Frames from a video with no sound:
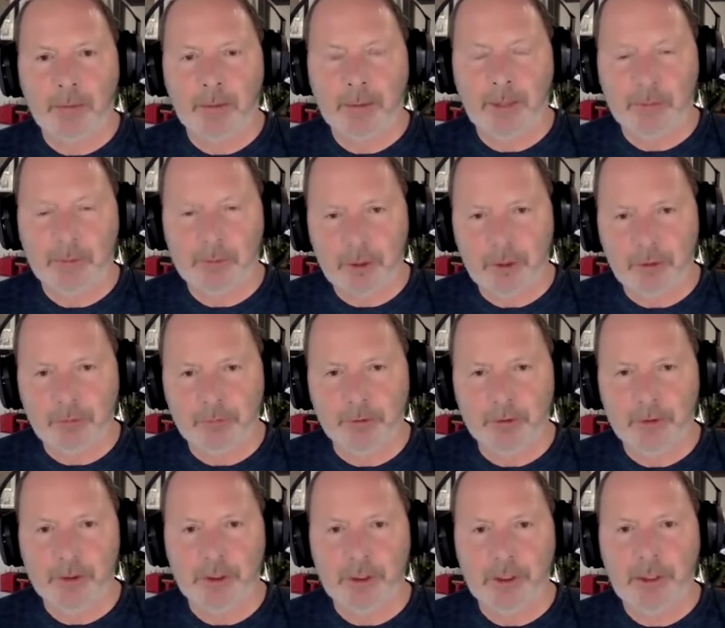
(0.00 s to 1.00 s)
And that was in
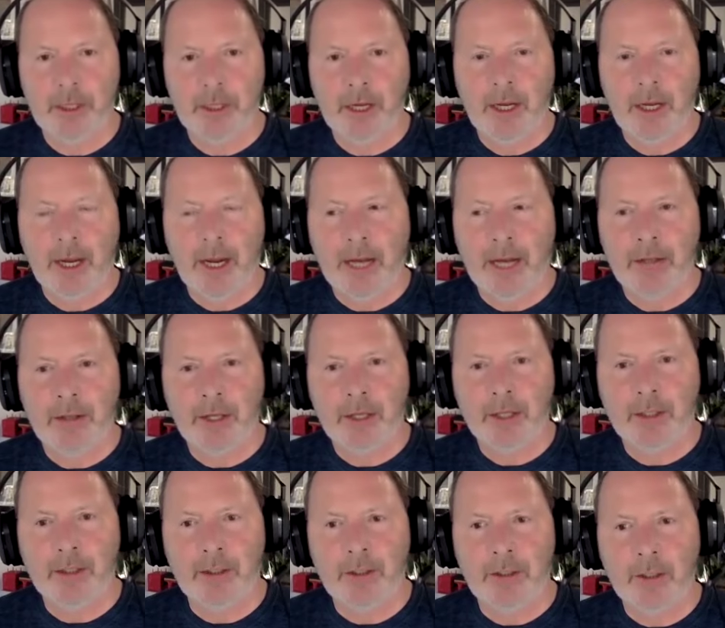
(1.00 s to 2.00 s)
university. And
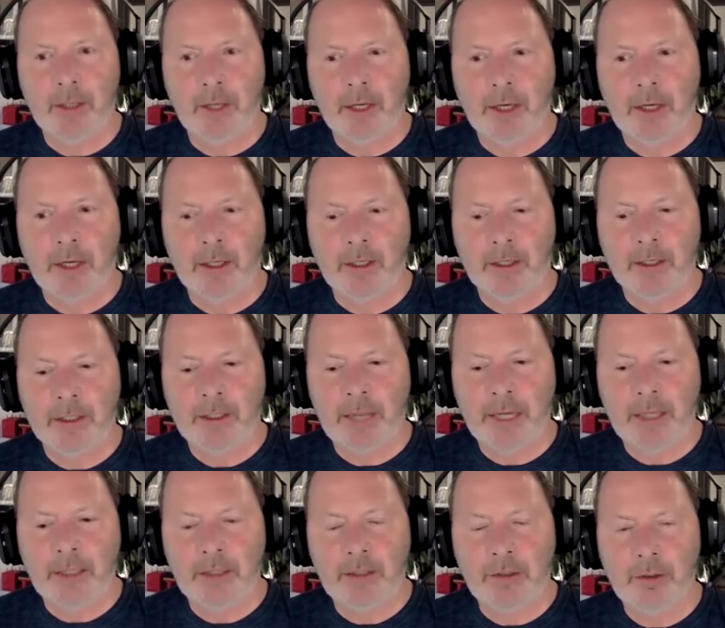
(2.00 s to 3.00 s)
then in
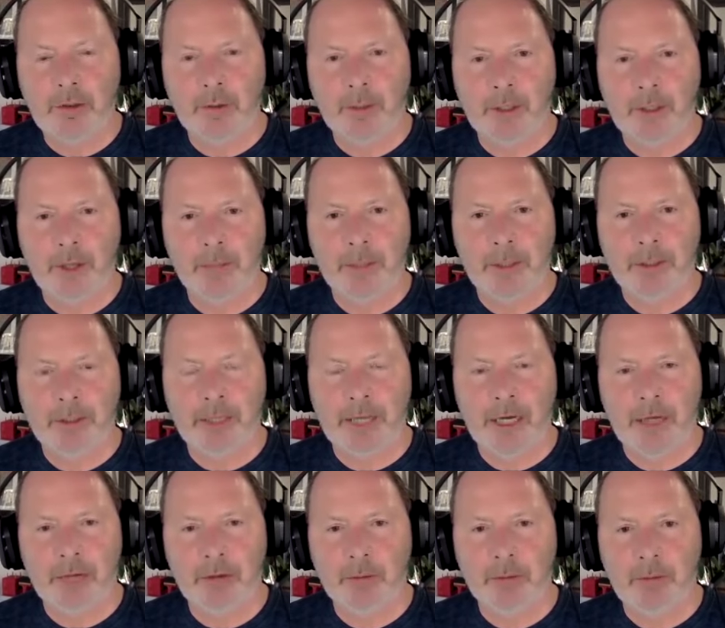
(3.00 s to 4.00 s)
82, when I got back to
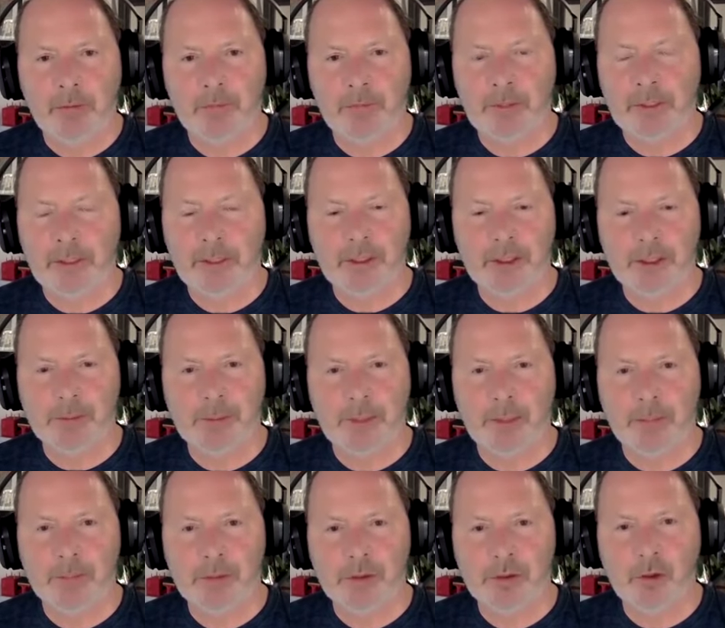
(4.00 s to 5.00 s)
Calgary, my feet had just
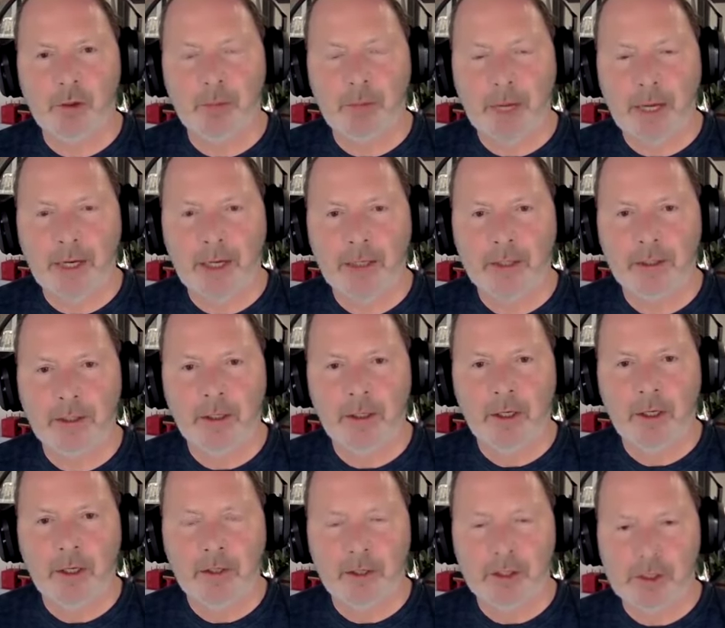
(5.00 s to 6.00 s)
become so bad,
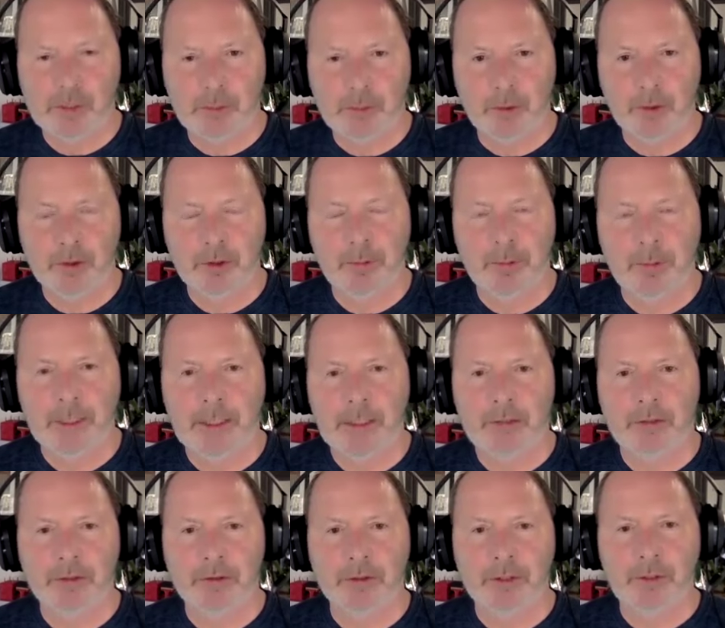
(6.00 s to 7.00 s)
the spurs on my
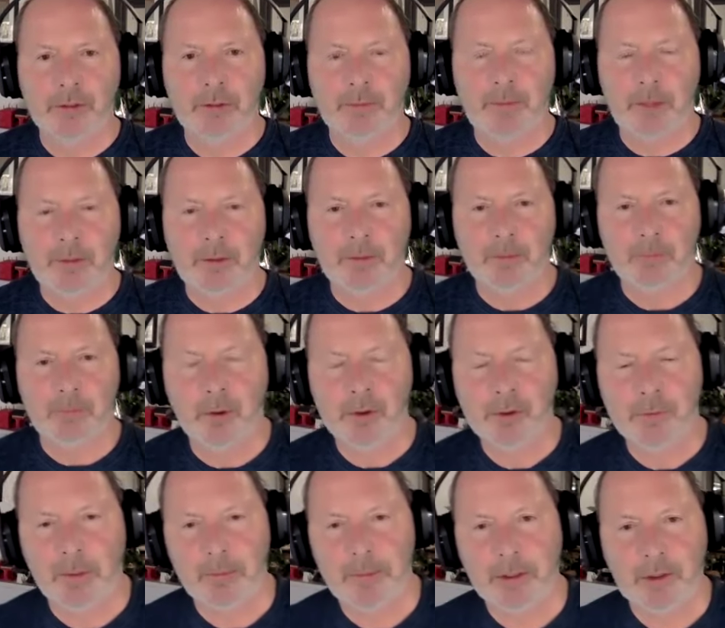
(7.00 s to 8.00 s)
heels and the
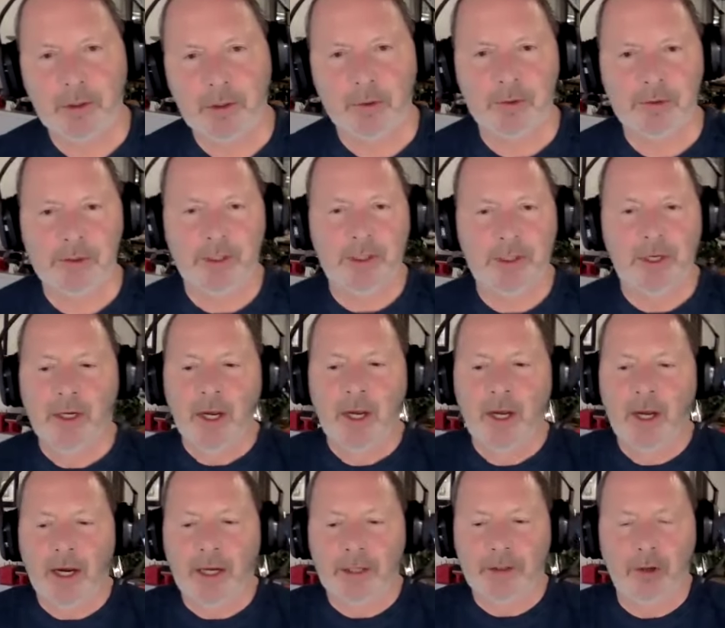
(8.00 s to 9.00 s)
bones, my big toes, that
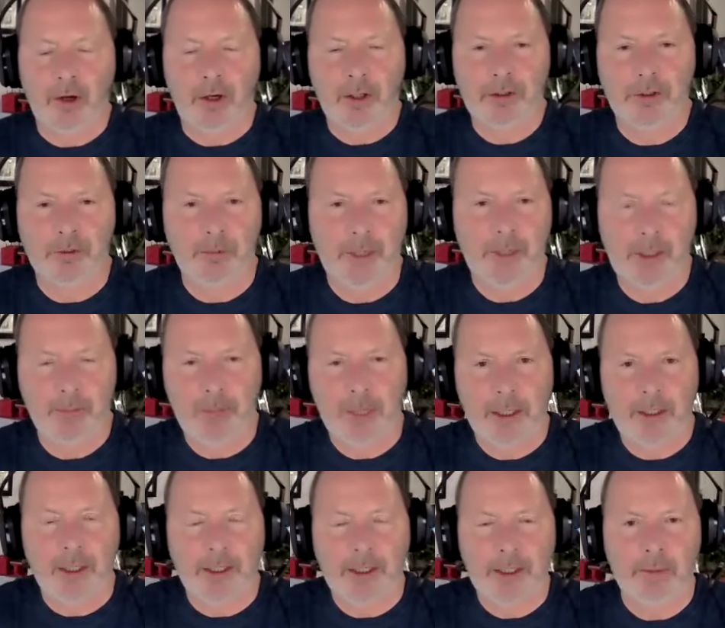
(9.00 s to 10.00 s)
a doctor
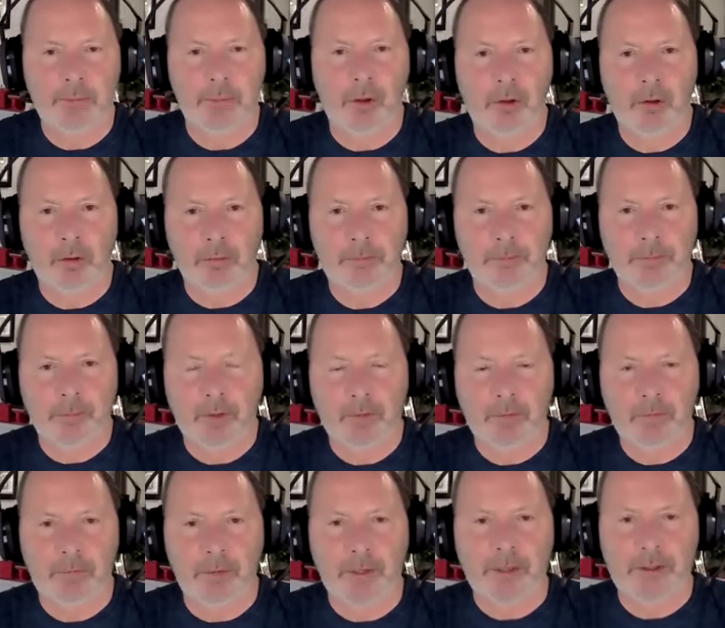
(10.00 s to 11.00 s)
recommended I get them all
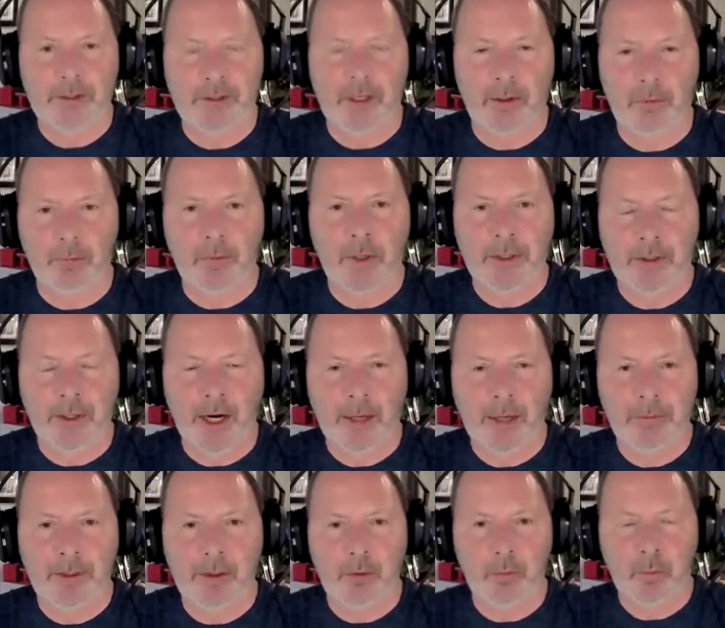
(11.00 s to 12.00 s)
fixed. And at one
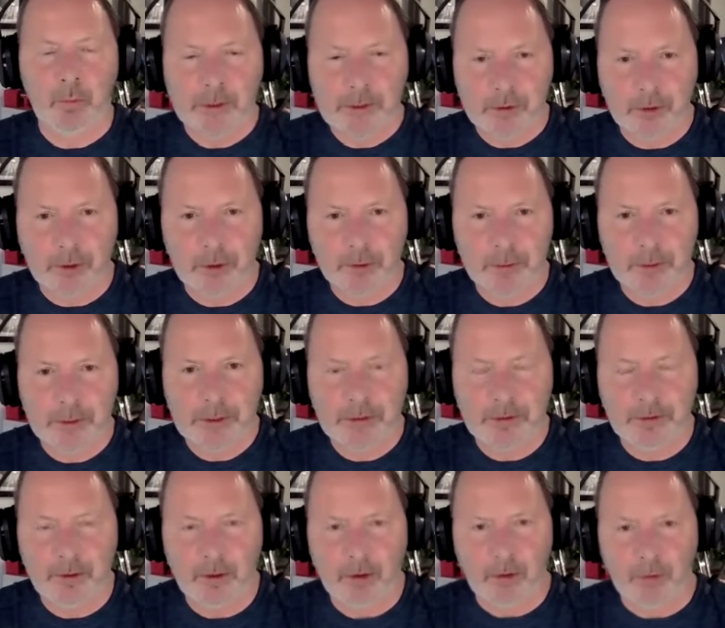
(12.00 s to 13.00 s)
time they did one surgery,
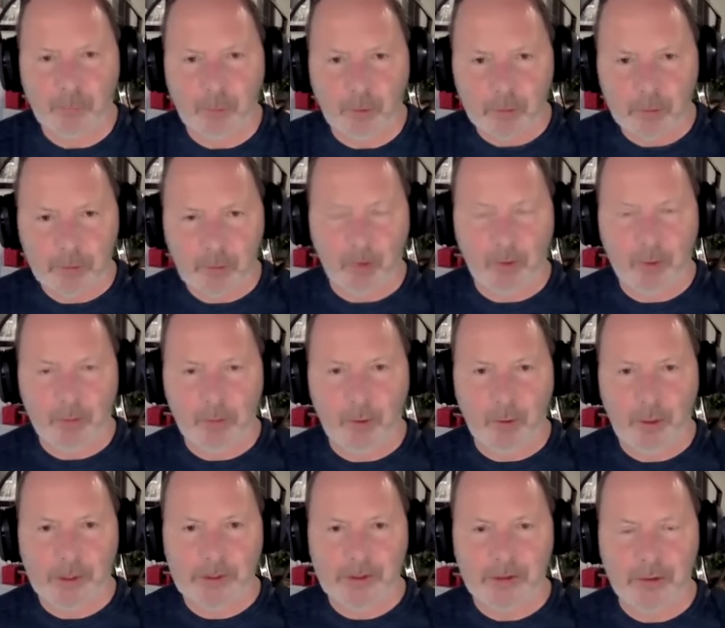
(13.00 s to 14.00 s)
all 4
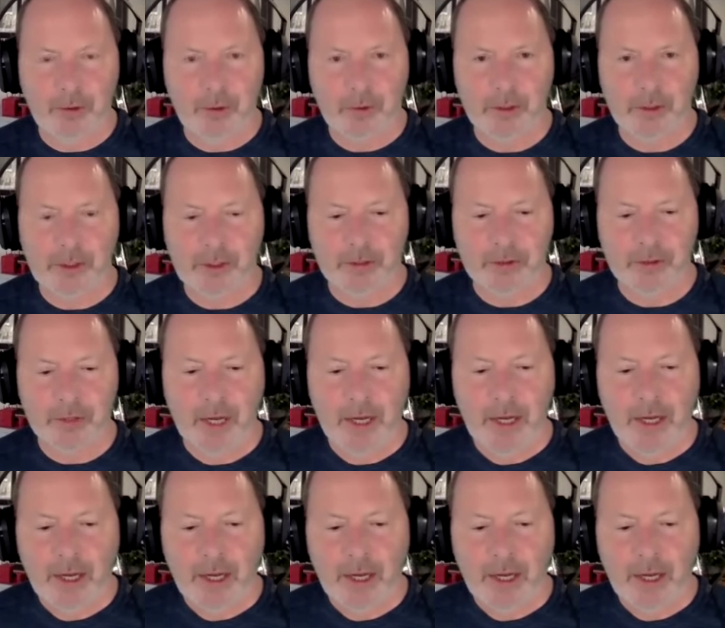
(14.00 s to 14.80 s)
points, toes and heels.